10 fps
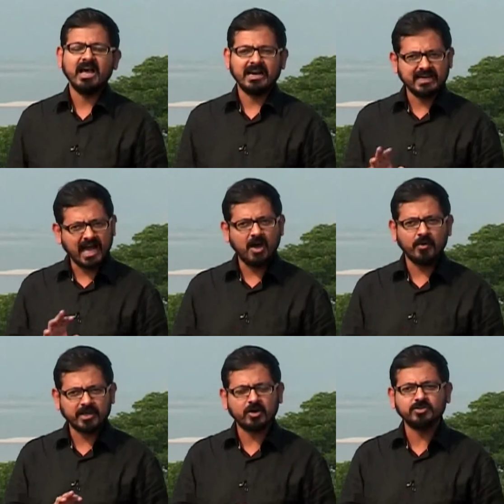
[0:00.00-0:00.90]
And
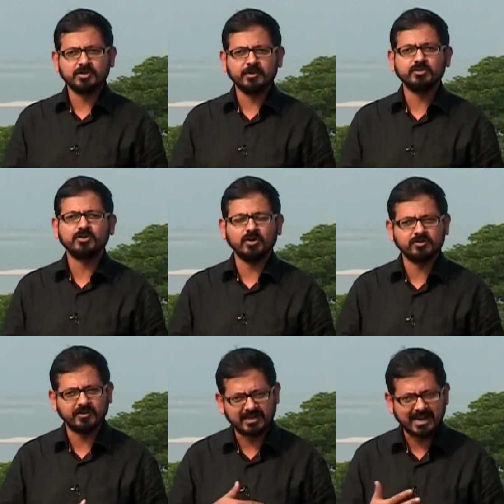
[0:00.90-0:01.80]
now I contribute to
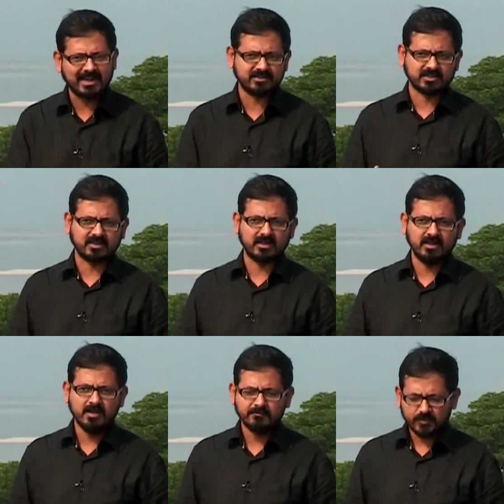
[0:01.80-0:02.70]
Oxford Analytica.
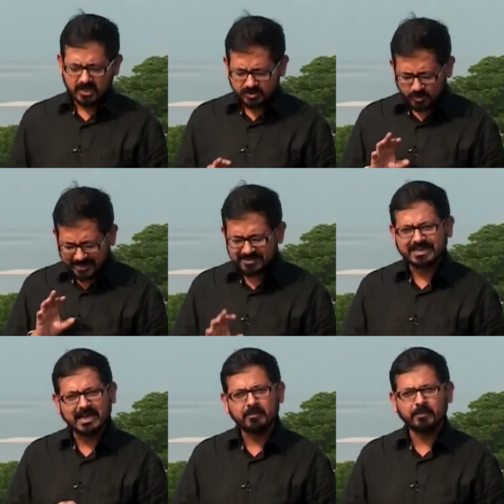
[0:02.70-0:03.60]
So it has
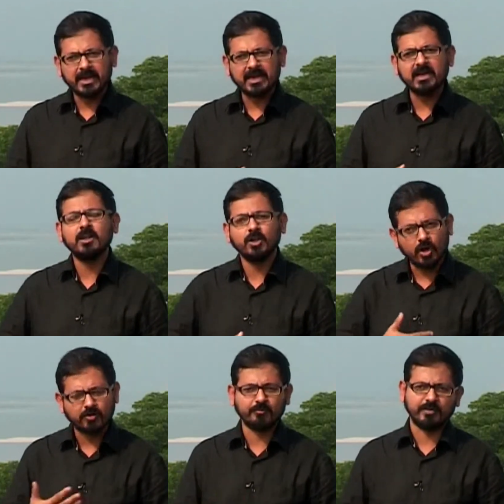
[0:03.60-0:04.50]
helped me in a
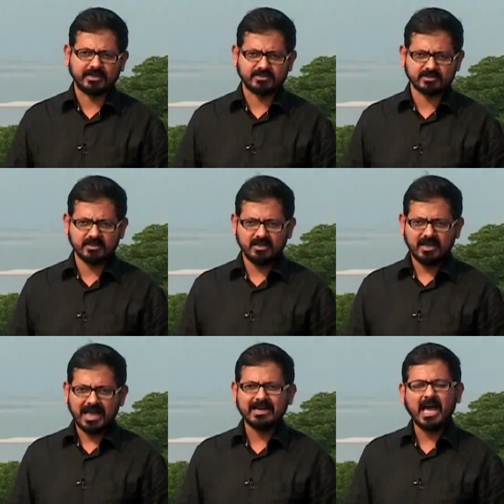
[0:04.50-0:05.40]
lot of ways
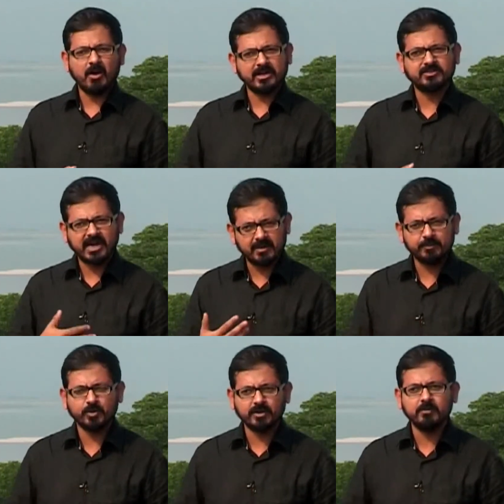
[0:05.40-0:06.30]
and now I try
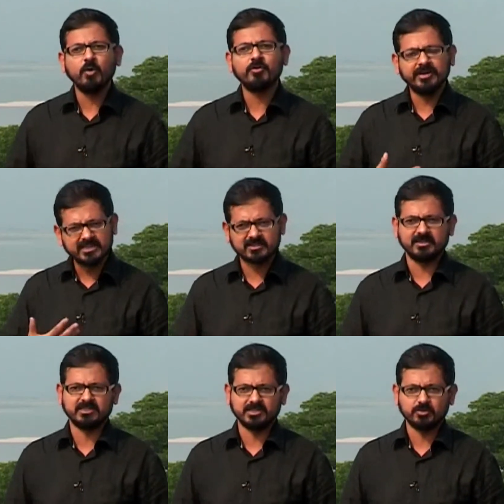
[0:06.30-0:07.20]
and put in more
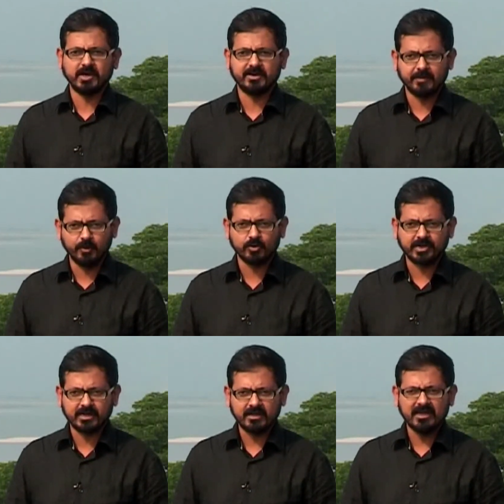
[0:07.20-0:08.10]
research into my
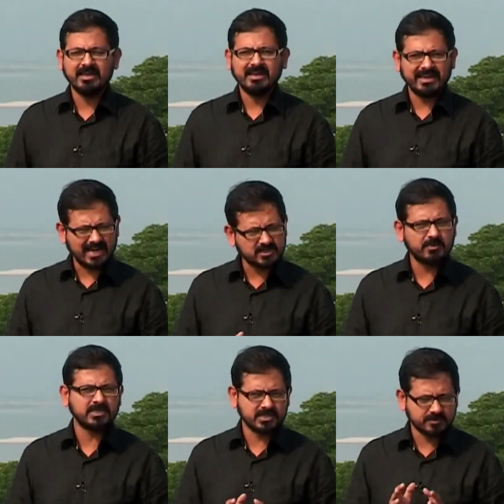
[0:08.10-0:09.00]
reporting in as
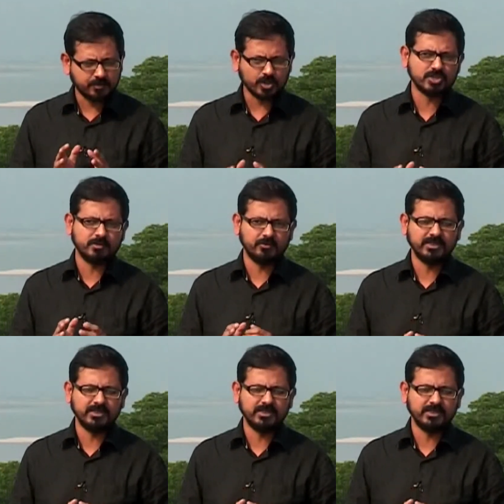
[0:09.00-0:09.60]
much as possible